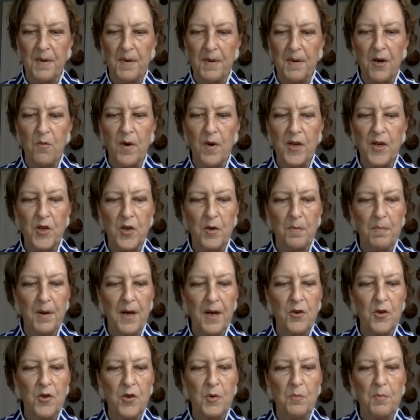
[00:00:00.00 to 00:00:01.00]
by which a
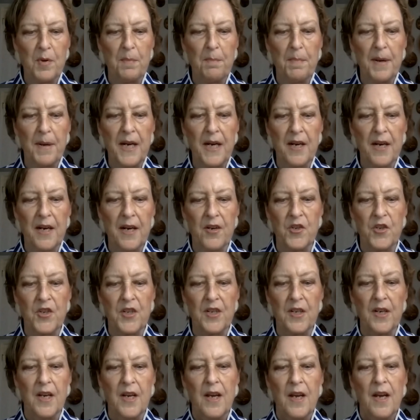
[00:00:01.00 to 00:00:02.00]
post
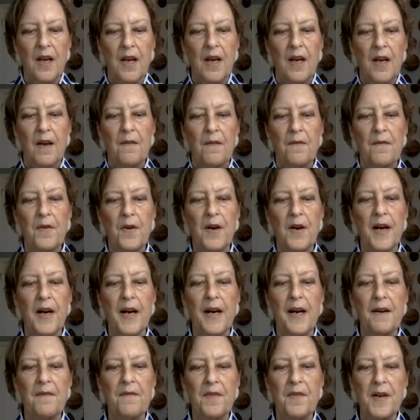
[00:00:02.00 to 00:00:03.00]
prepares for
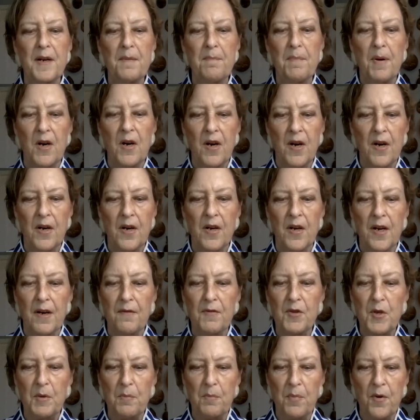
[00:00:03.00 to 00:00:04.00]
every part of
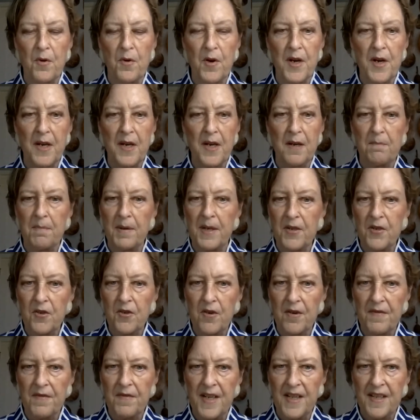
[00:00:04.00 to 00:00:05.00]
supporting Peace
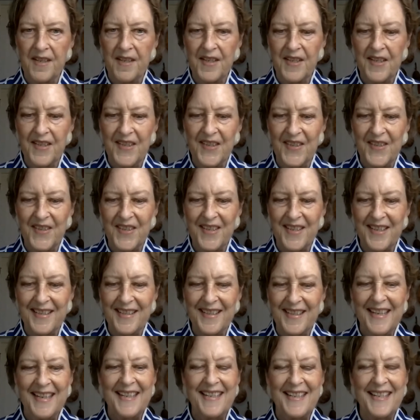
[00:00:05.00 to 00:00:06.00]
Corps volunteers,
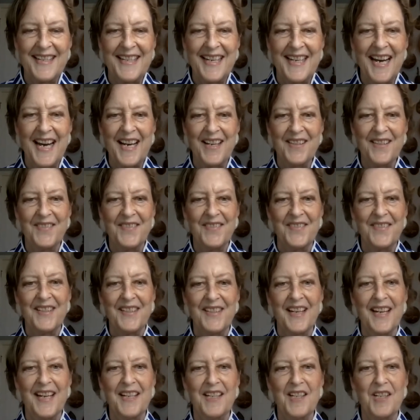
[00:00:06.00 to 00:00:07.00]
staff,
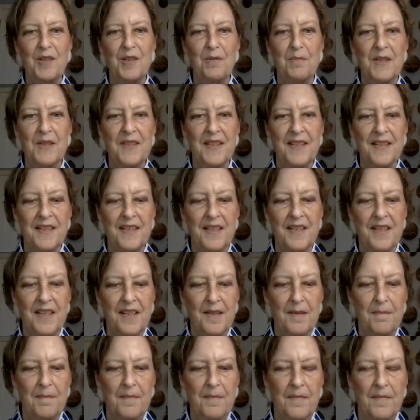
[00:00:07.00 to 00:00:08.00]
and
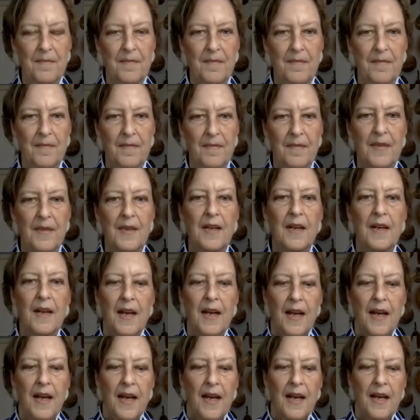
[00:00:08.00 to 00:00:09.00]
communities.
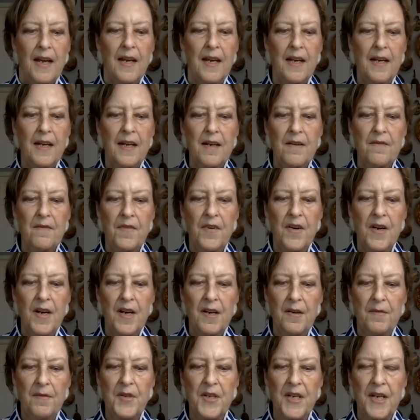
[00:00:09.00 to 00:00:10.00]
It
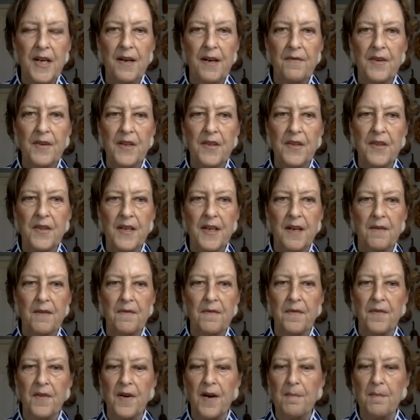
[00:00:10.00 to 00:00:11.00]
involves everything
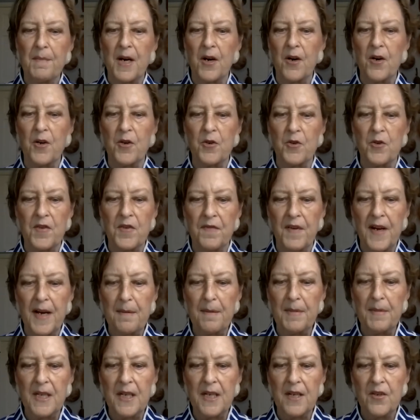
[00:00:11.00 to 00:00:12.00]
from our host
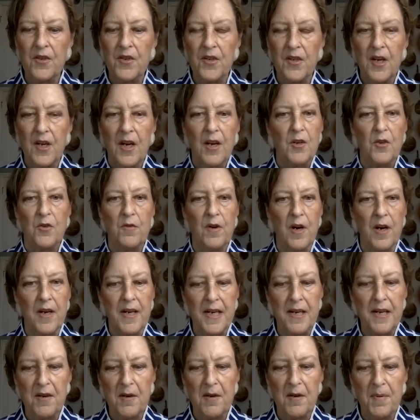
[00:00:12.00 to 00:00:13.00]
families to our
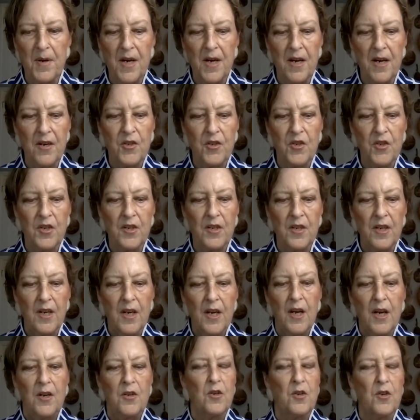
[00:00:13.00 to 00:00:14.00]
counterparts,
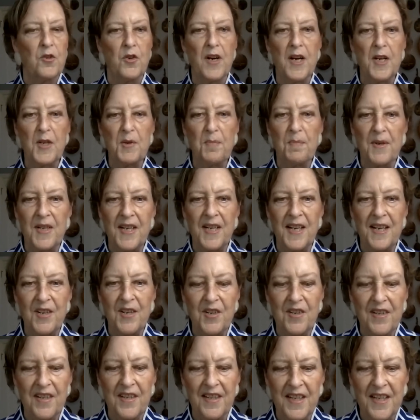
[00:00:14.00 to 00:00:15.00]
to
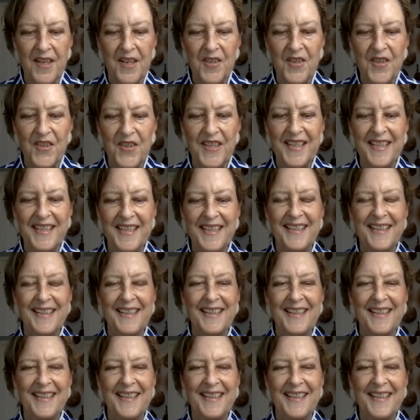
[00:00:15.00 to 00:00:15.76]
transportation in country,